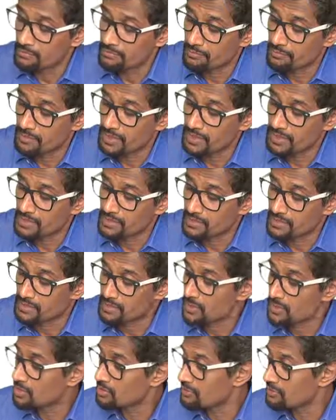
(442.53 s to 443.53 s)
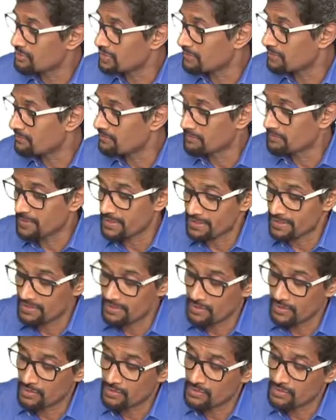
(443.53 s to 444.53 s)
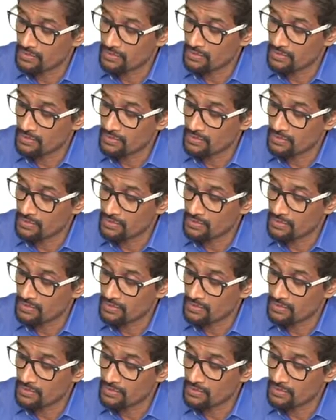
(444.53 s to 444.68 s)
it turns out to be roughly around